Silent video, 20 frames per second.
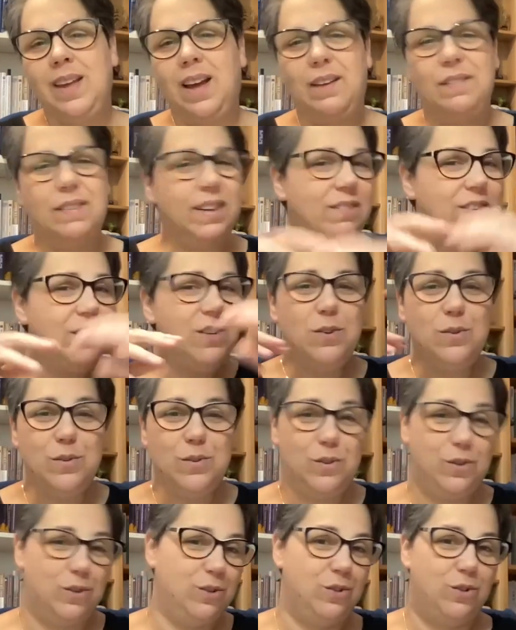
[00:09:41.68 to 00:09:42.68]
I've given you
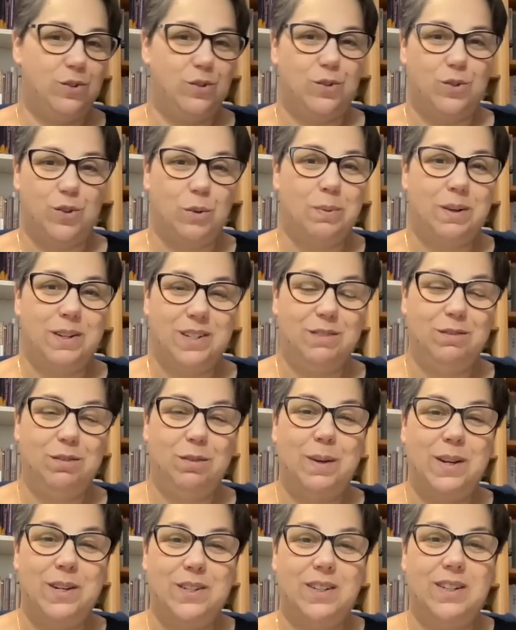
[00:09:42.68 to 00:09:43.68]
so much
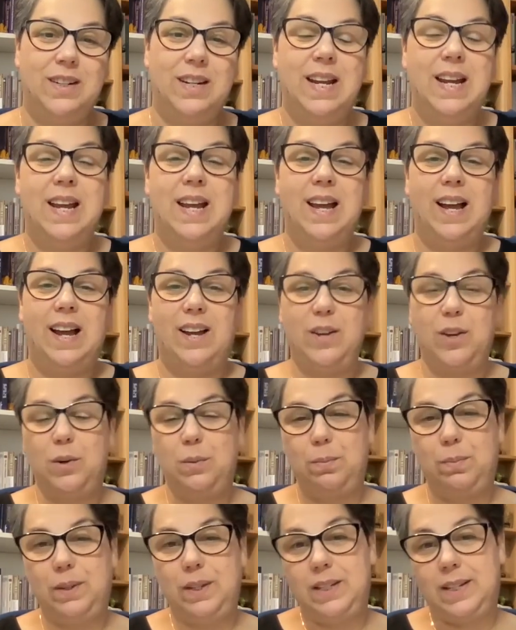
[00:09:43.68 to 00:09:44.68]
information. I
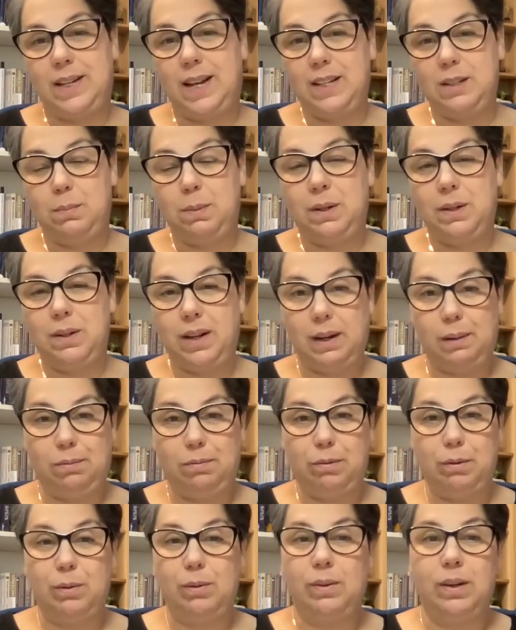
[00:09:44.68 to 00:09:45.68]
hope this has been
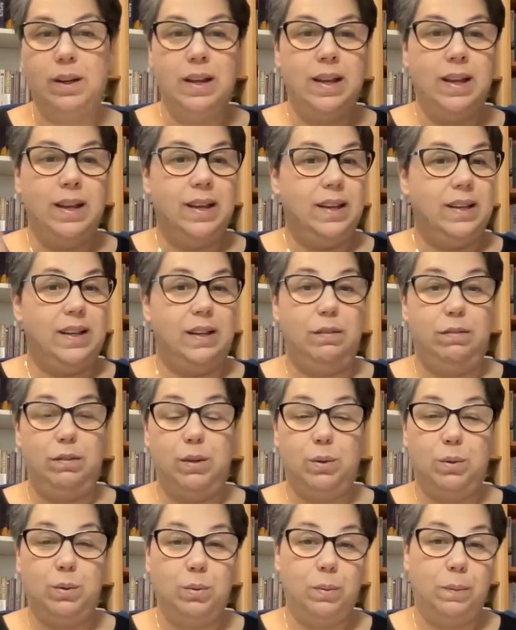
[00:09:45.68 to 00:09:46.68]
helpful. If
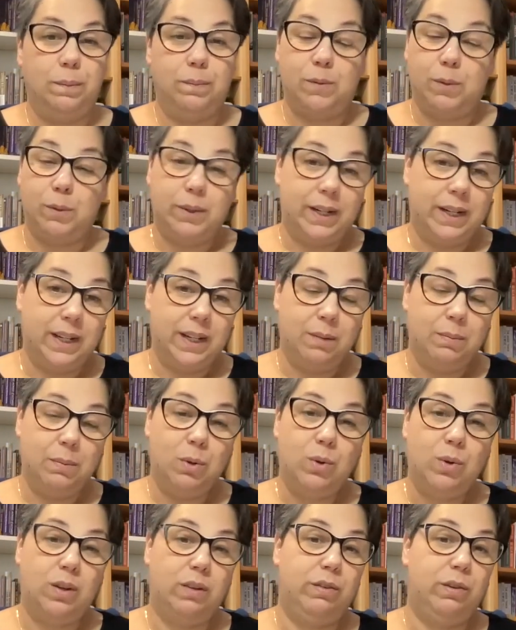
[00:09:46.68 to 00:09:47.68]
you want to hear
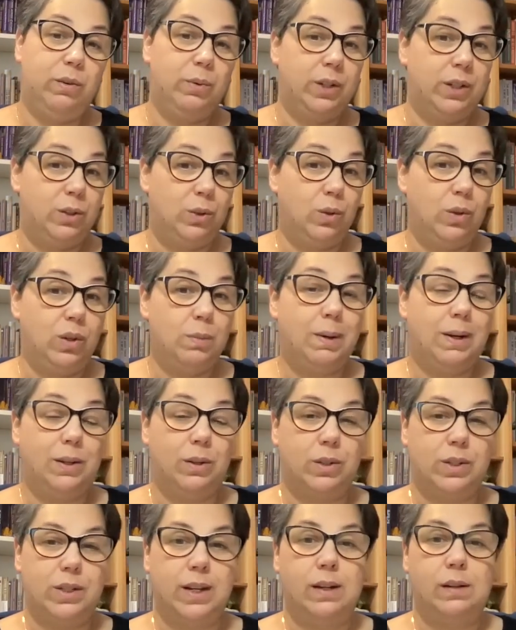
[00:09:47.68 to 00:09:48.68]
more, if you want to talk about
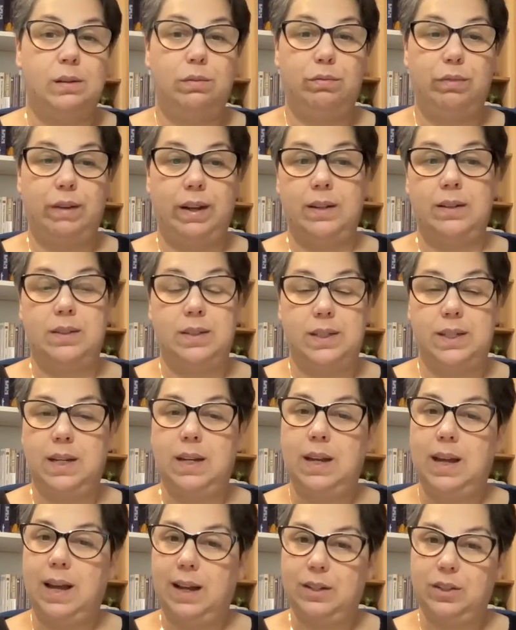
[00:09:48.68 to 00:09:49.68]
yourself and
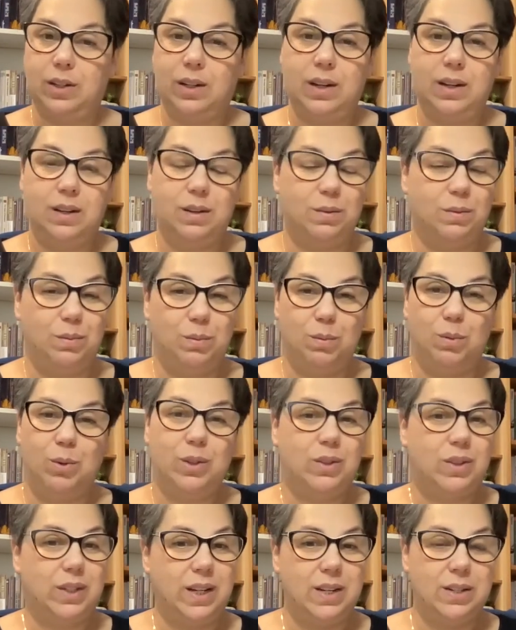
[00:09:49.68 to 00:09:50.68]
see actually
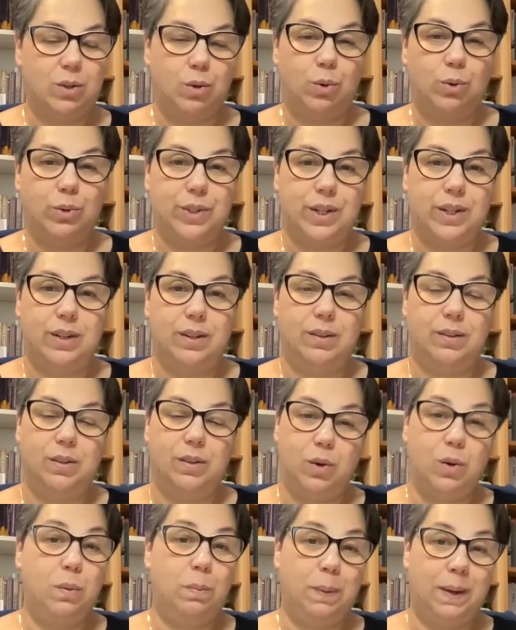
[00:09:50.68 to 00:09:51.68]
what is causing
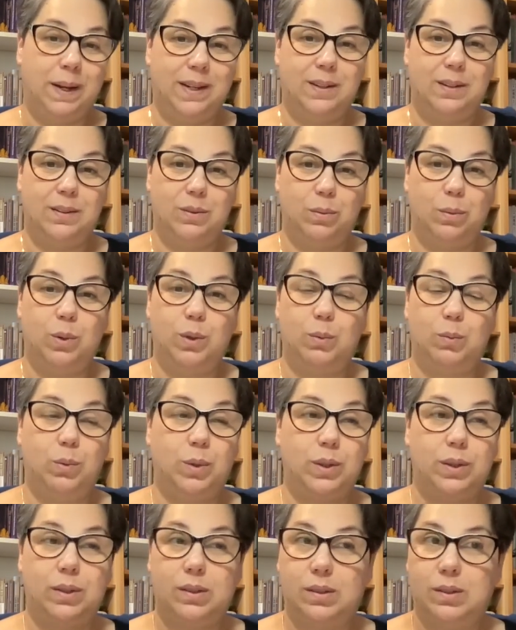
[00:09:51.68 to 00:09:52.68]
your pain,
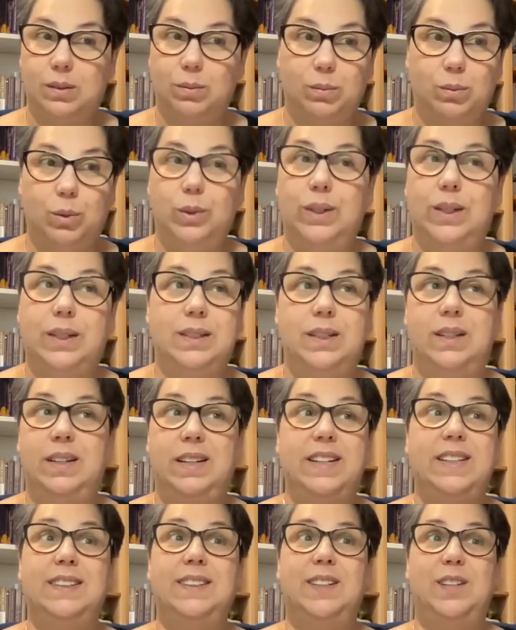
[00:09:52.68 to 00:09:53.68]
what are the
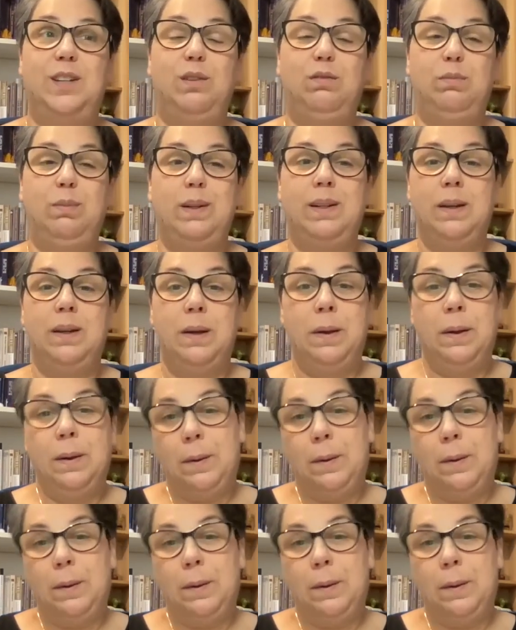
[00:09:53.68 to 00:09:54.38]
things that you've been